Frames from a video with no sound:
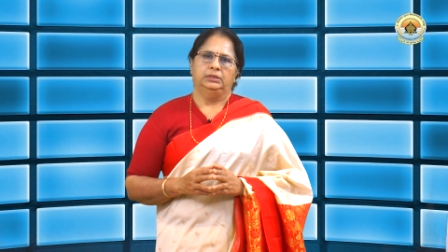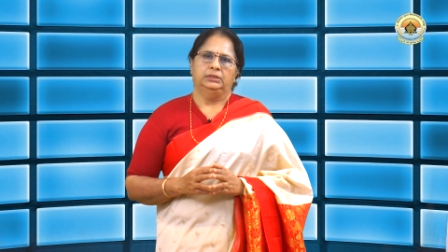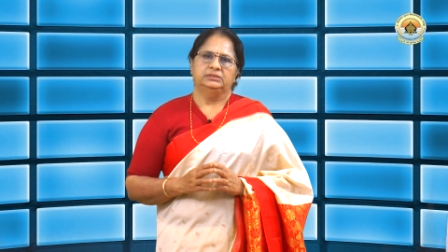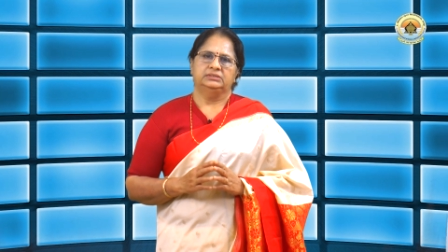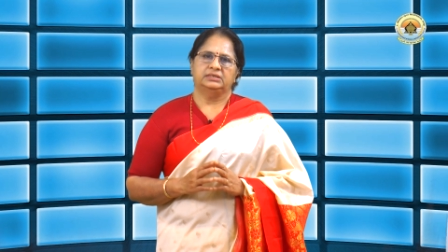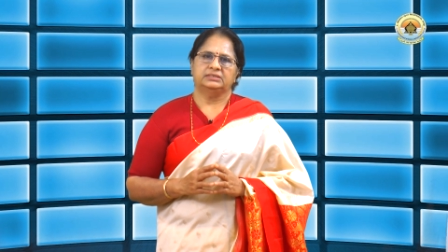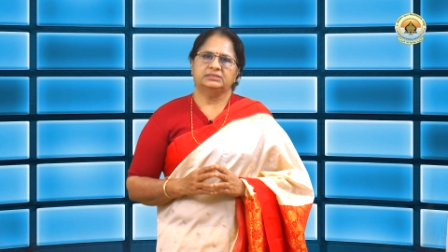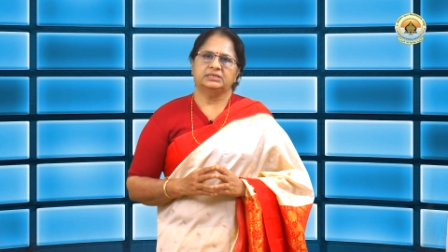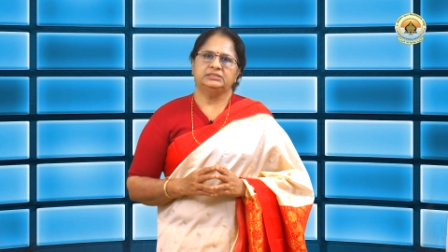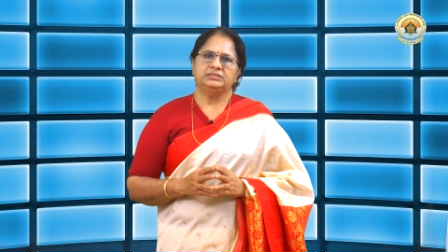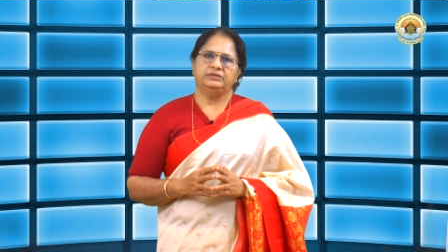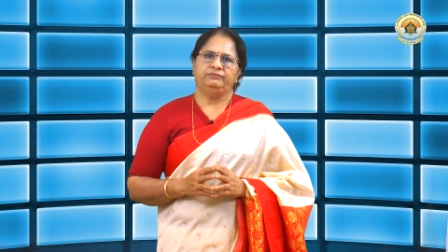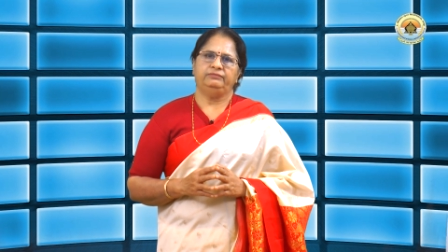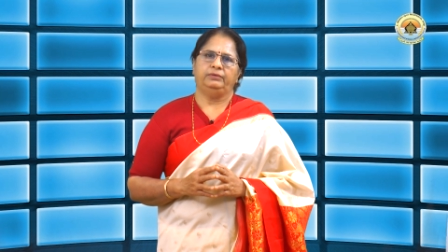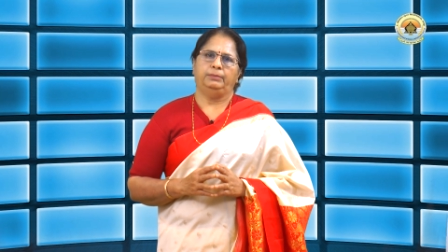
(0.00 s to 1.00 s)

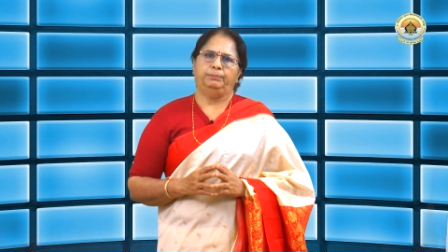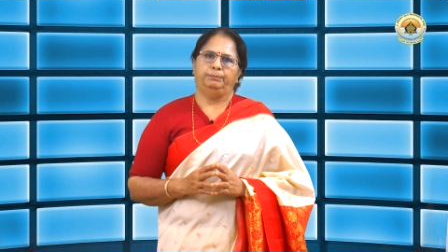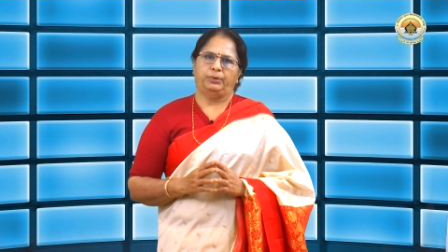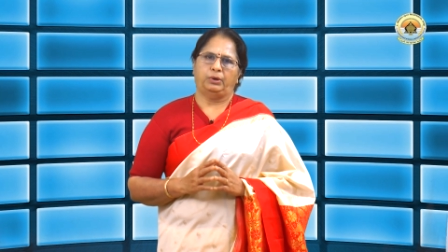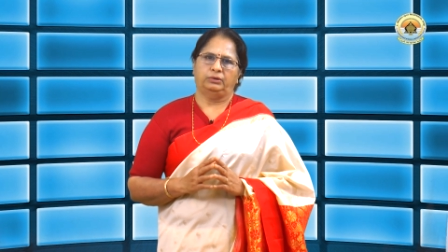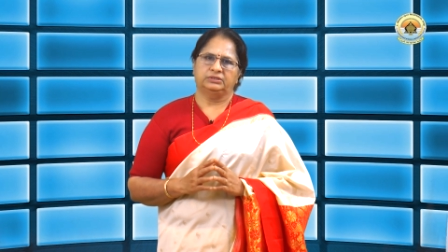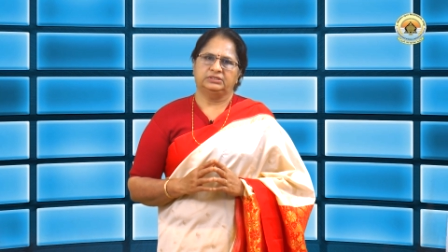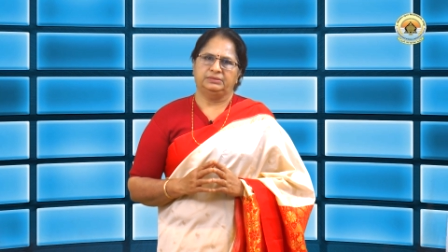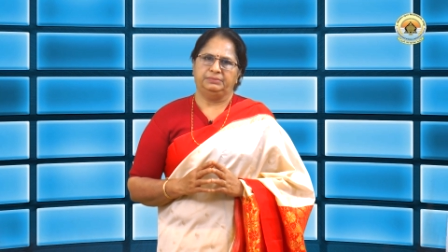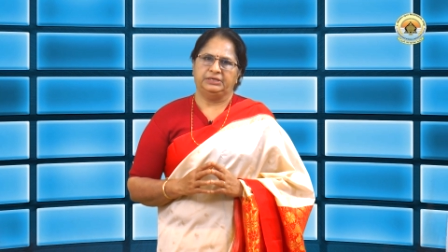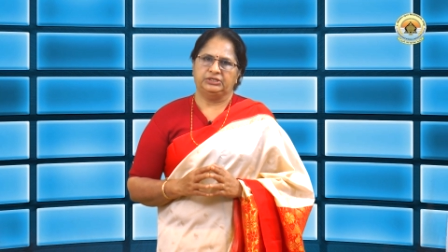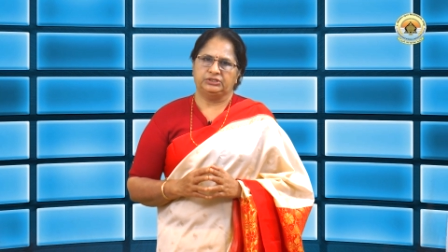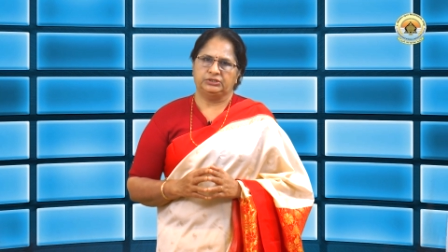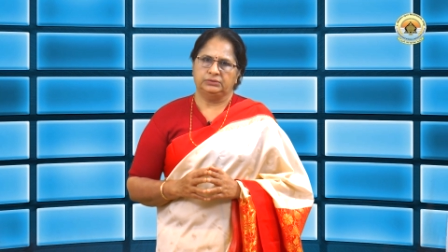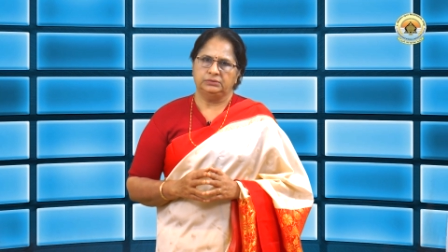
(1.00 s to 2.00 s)
successive
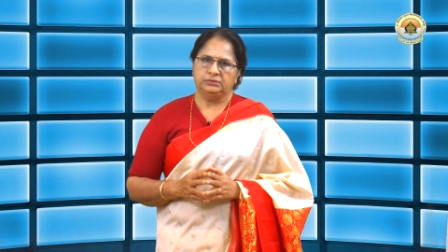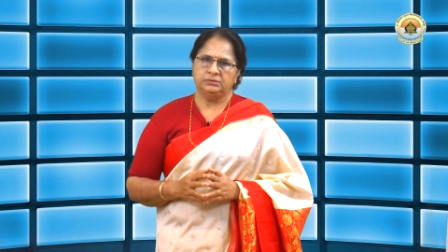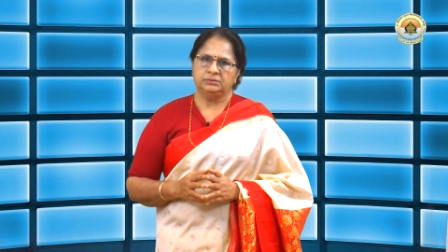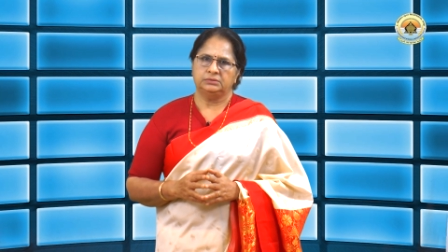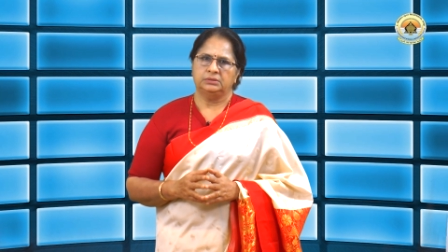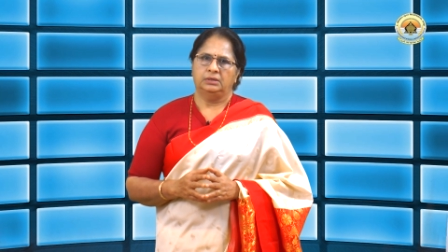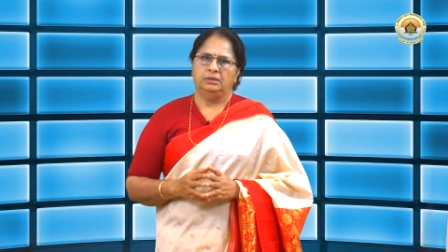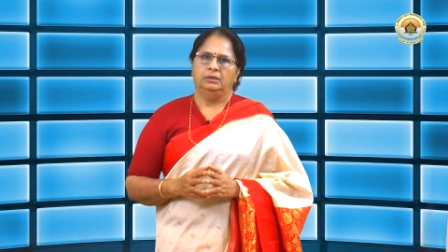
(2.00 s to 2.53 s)
approximations